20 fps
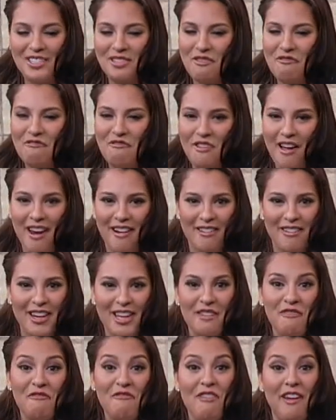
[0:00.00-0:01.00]
a
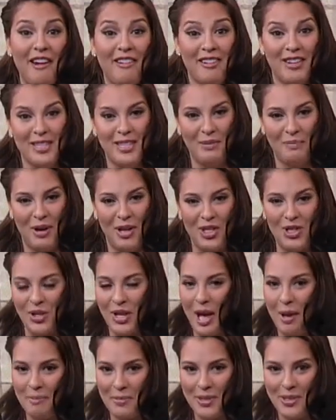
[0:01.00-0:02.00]
very, very special
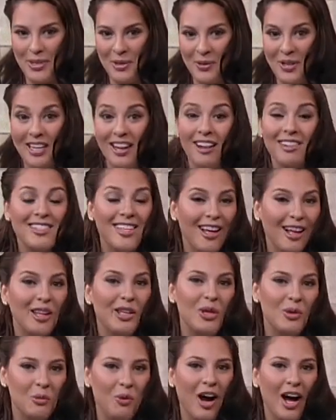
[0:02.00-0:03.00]
episode and I'll tell
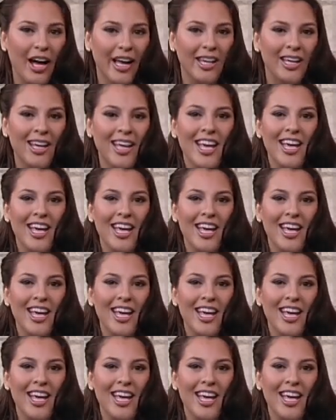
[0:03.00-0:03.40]
you why.